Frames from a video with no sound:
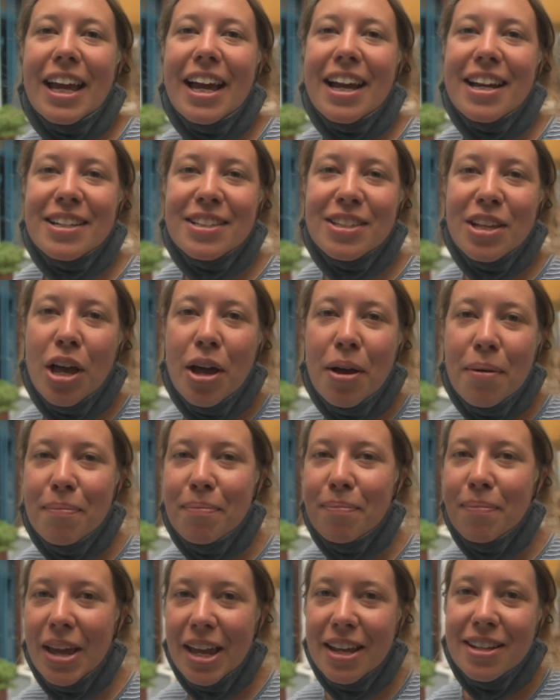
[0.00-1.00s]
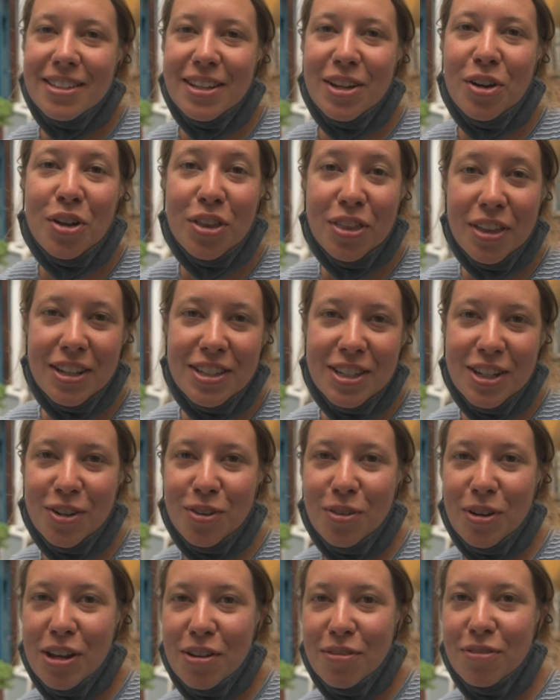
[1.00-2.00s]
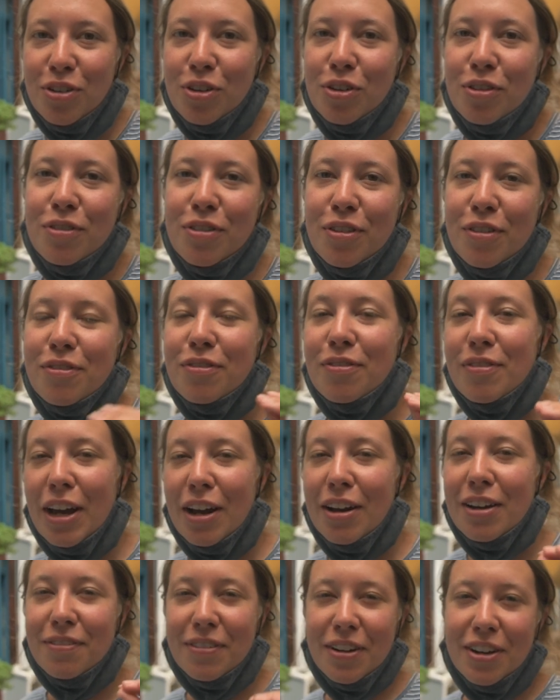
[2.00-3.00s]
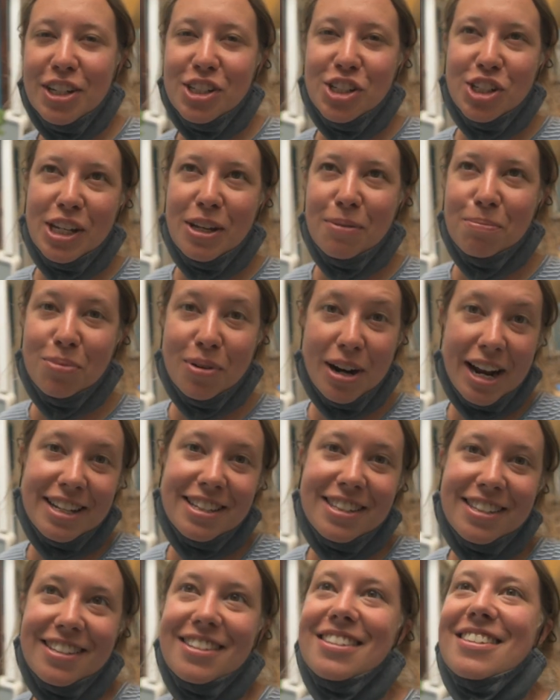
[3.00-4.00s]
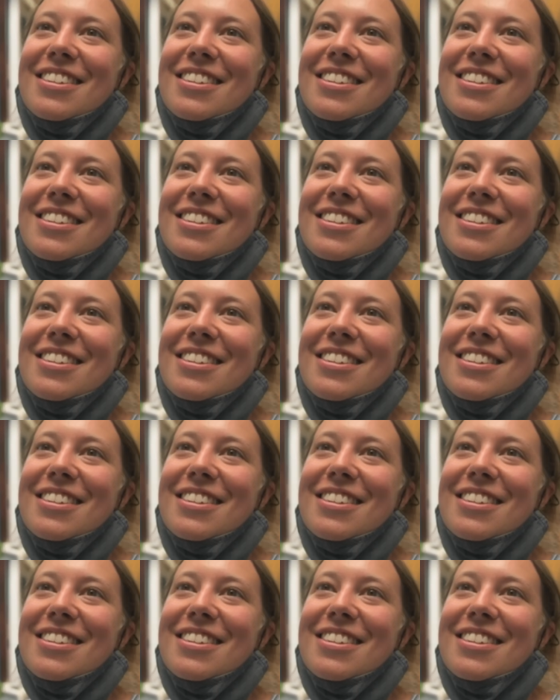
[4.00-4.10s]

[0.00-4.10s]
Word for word: it has amazing authentic Greek food for very, very cheap prices.